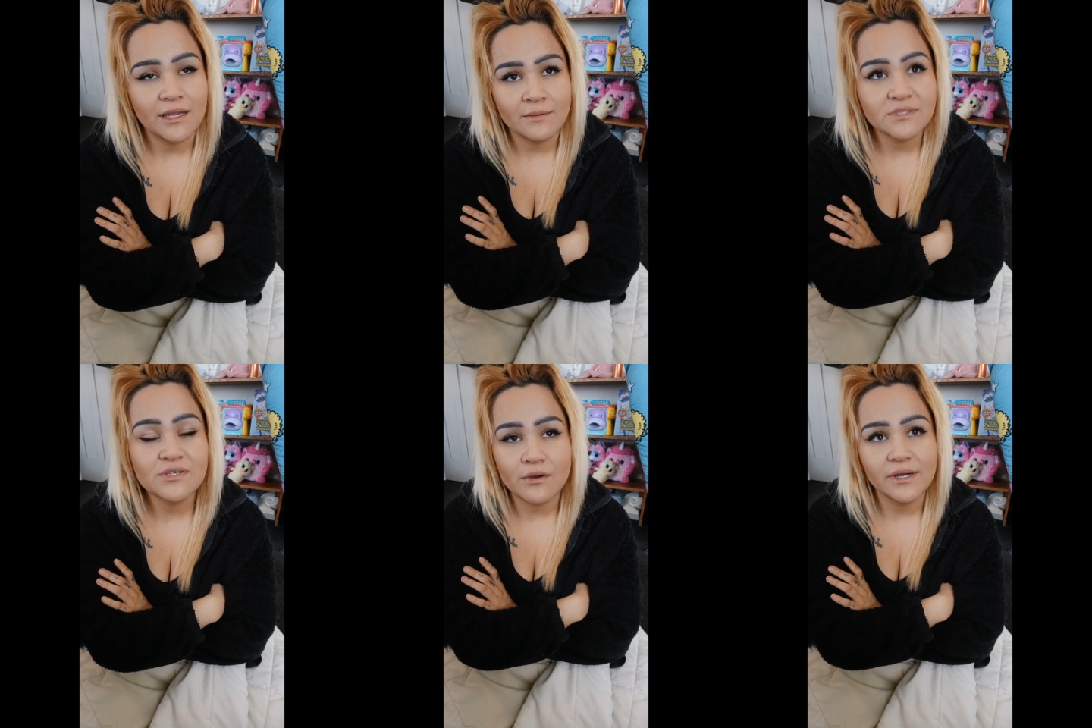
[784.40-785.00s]
and I'm
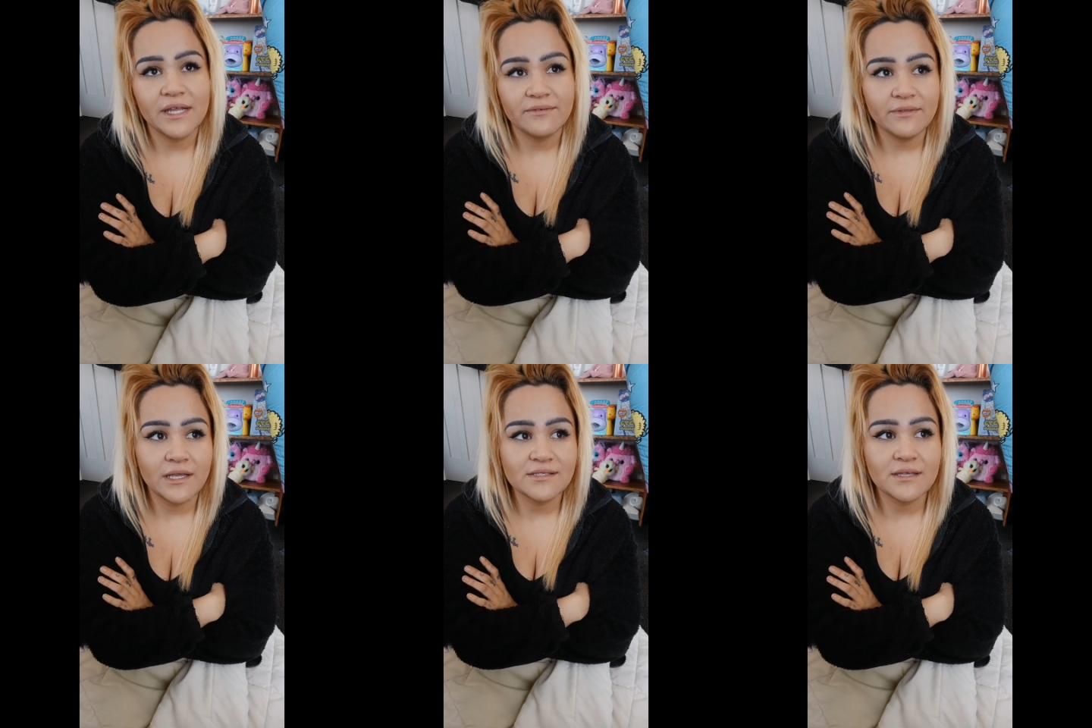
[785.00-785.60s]
sorry if
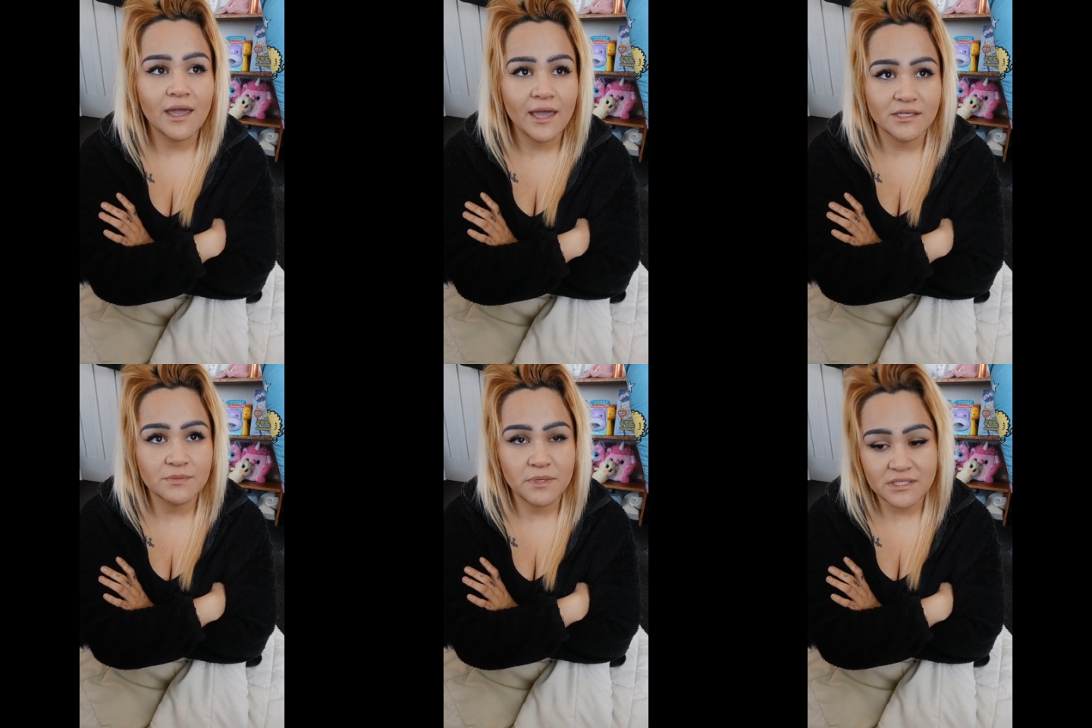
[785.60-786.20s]
that's the
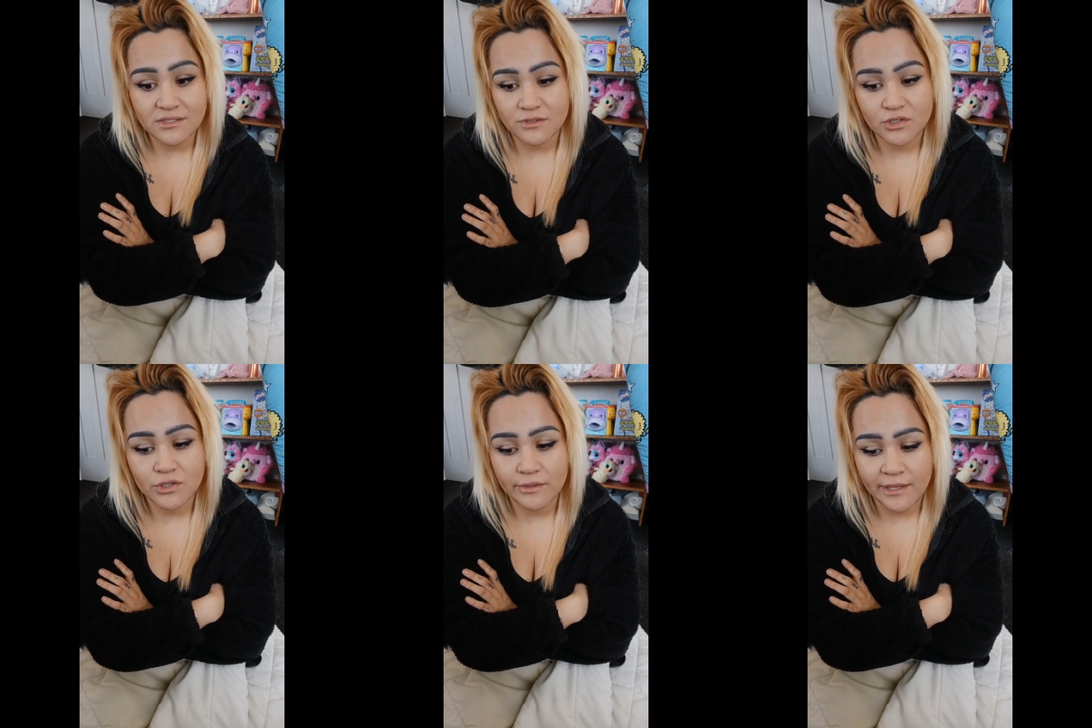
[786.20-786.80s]
case, but it's the
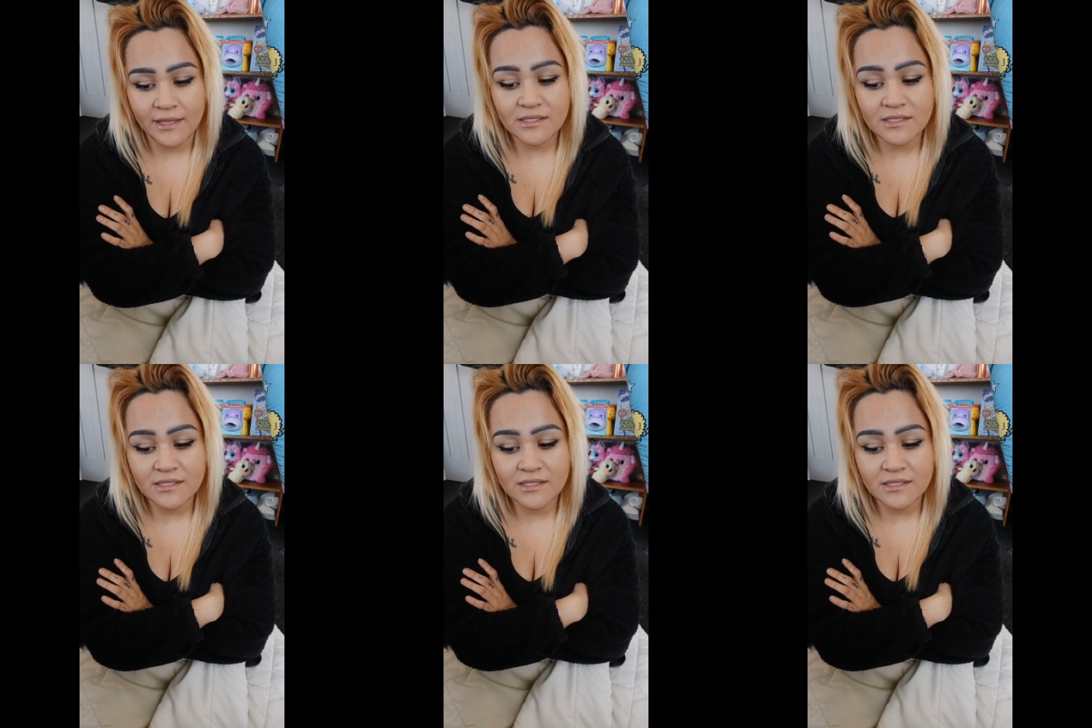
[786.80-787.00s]
truth here.